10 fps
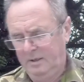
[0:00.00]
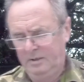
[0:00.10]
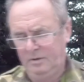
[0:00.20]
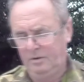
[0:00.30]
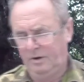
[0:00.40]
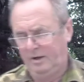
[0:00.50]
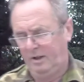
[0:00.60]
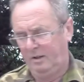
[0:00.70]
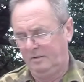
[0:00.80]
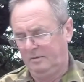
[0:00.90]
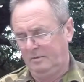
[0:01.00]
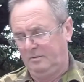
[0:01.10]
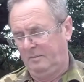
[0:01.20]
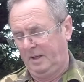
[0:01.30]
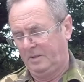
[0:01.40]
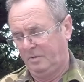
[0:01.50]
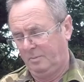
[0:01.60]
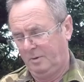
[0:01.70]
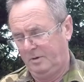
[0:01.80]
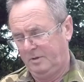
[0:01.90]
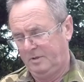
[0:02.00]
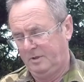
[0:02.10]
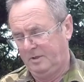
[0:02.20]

The other end I'll make into a point.